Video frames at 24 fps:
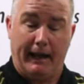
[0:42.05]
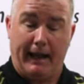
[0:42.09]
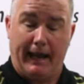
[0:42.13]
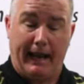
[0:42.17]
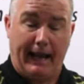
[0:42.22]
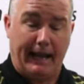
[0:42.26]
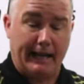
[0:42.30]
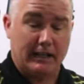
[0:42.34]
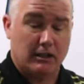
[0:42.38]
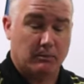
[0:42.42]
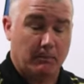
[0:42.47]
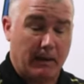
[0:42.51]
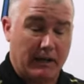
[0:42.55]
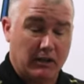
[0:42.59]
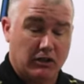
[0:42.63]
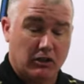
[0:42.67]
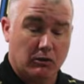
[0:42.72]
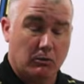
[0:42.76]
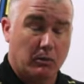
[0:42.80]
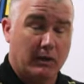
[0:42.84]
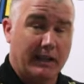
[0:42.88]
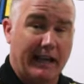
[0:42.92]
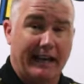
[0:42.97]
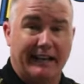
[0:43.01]
As mentioned
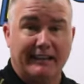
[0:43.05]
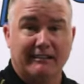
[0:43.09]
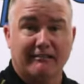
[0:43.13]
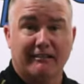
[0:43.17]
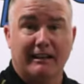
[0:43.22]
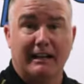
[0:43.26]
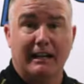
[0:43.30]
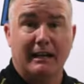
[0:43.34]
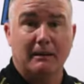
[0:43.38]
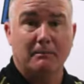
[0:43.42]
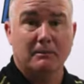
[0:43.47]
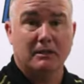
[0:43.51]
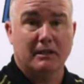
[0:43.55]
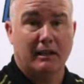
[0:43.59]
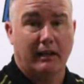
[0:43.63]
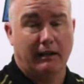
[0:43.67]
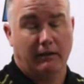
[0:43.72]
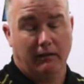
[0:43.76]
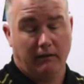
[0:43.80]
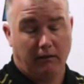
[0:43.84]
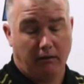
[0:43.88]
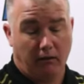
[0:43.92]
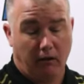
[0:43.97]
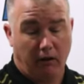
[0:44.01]
with other arms
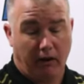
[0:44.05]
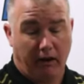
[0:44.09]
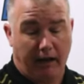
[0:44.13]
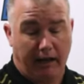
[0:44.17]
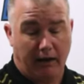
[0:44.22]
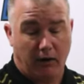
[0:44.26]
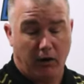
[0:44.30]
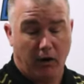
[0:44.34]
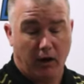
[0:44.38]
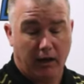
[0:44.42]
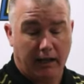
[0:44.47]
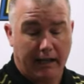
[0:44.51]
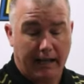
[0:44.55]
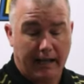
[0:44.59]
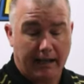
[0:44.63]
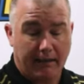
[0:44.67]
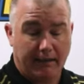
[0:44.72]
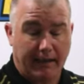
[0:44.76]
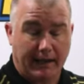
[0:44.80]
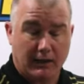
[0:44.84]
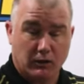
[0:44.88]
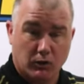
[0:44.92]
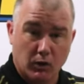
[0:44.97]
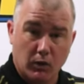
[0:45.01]
and earlier,
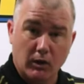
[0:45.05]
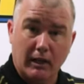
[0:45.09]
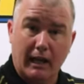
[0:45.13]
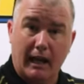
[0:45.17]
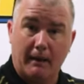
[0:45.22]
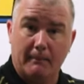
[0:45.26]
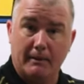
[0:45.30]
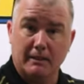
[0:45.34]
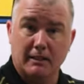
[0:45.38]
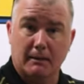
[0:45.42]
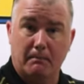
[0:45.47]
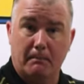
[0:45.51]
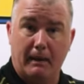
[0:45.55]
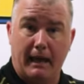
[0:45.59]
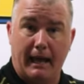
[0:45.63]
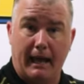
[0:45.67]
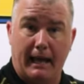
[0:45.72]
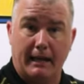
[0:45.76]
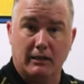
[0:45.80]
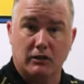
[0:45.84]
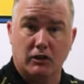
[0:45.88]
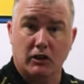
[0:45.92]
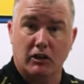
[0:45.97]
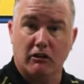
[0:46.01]
they do come as a
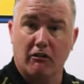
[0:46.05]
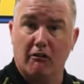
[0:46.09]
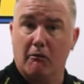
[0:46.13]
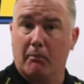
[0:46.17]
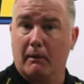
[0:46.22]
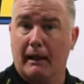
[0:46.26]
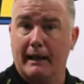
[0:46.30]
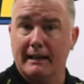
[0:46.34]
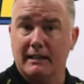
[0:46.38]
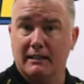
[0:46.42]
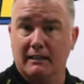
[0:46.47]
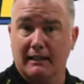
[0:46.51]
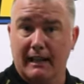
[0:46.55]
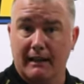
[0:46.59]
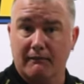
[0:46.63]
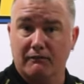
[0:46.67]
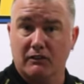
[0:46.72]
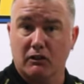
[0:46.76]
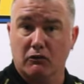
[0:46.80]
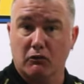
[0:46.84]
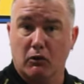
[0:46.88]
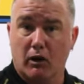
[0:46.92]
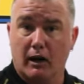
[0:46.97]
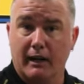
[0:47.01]
pair. So you replace left
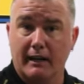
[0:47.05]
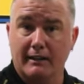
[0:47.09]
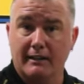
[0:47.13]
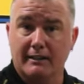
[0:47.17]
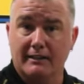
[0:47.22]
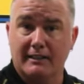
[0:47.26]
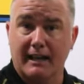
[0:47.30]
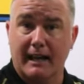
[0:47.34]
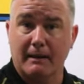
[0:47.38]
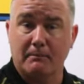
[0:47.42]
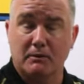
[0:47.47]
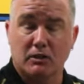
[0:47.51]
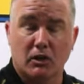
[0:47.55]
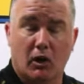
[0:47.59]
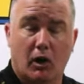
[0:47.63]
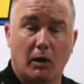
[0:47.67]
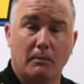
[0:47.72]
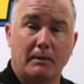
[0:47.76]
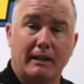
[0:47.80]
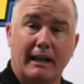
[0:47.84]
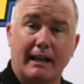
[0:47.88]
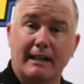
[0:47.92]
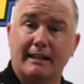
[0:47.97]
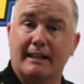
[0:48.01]
and right at the same time.
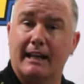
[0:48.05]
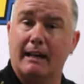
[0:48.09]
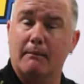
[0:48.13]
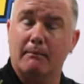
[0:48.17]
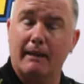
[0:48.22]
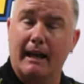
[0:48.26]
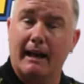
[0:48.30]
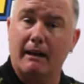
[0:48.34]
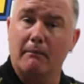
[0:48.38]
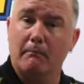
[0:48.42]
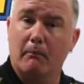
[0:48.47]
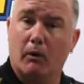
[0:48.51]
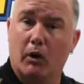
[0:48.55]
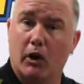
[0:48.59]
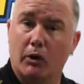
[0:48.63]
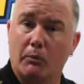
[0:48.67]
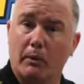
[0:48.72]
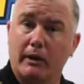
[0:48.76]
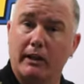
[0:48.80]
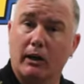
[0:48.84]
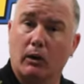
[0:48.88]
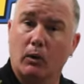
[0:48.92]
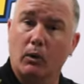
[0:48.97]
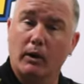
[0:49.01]
You need to keep that in mind
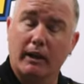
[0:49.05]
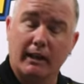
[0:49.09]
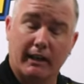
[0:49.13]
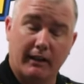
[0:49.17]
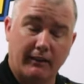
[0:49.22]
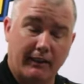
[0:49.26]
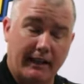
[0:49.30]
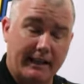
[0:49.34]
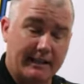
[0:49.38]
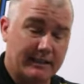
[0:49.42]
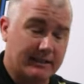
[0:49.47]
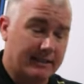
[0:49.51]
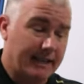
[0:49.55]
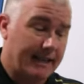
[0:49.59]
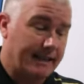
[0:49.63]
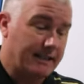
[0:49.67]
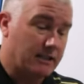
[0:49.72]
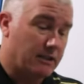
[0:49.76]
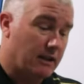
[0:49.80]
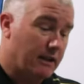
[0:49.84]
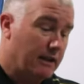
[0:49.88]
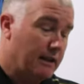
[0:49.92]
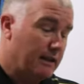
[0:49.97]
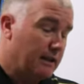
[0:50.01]
when you're looking at these things.